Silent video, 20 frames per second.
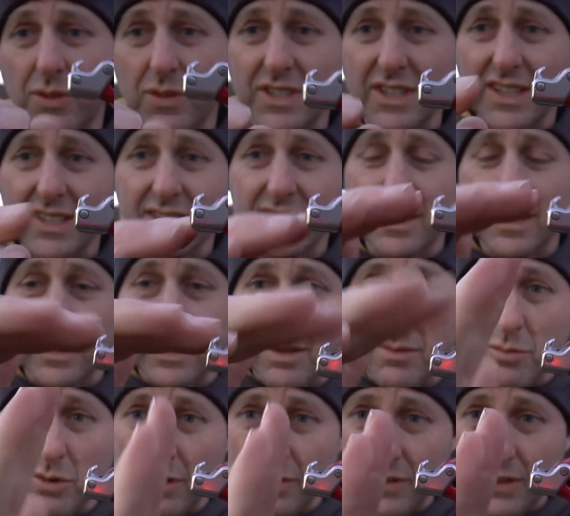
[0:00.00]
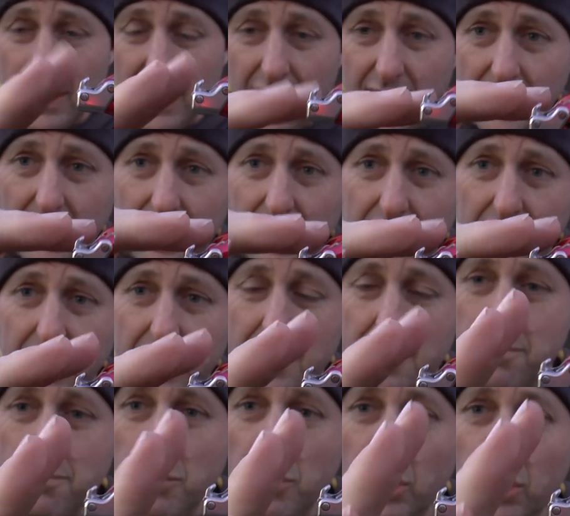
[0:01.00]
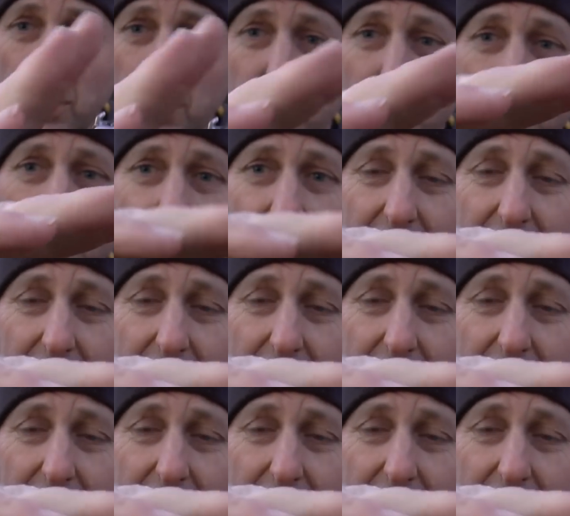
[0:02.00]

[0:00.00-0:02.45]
you adjust it, and you can move the moon